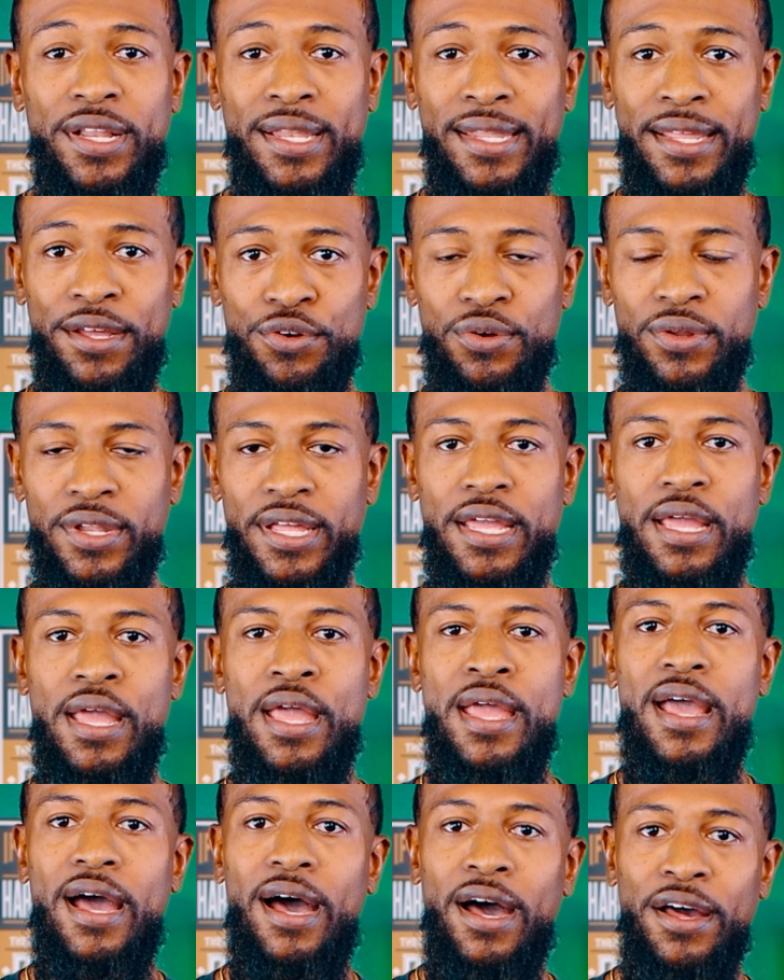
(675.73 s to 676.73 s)
Literally
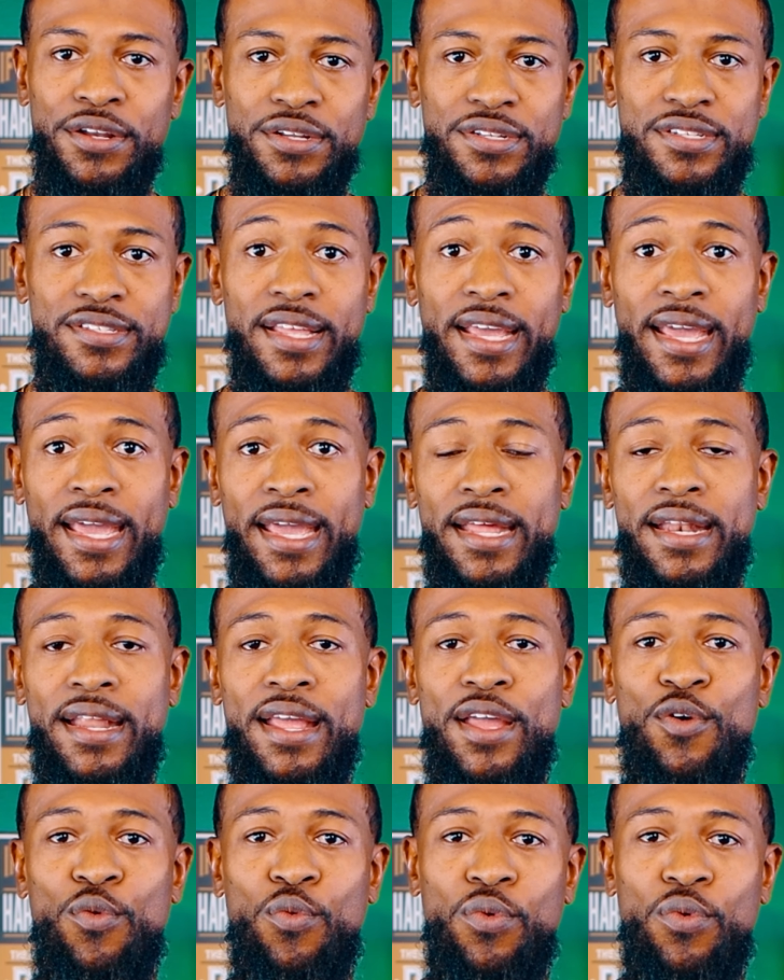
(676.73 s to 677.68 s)
understand